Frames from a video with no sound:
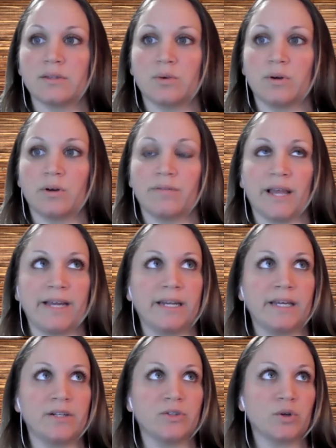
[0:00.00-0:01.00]
so with
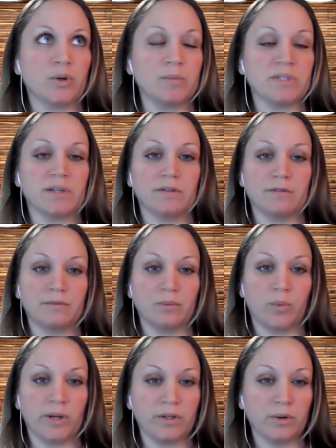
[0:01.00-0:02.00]
lighting in terms of
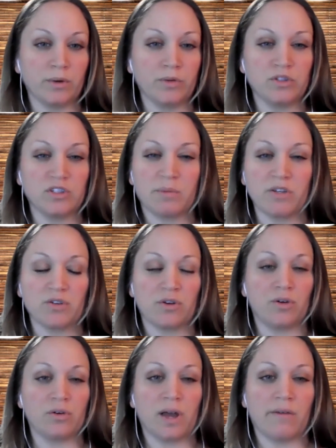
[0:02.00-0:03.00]
windows, just make
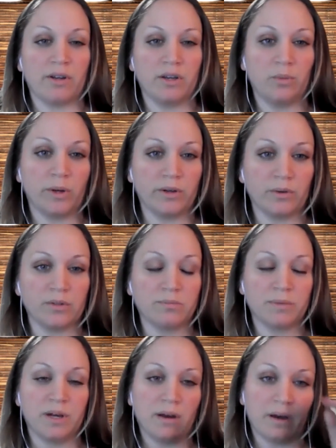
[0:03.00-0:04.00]
sure you don't have any
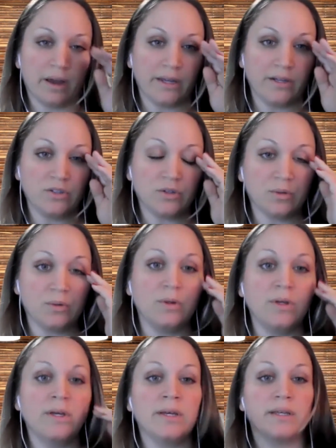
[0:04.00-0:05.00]
windows behind you,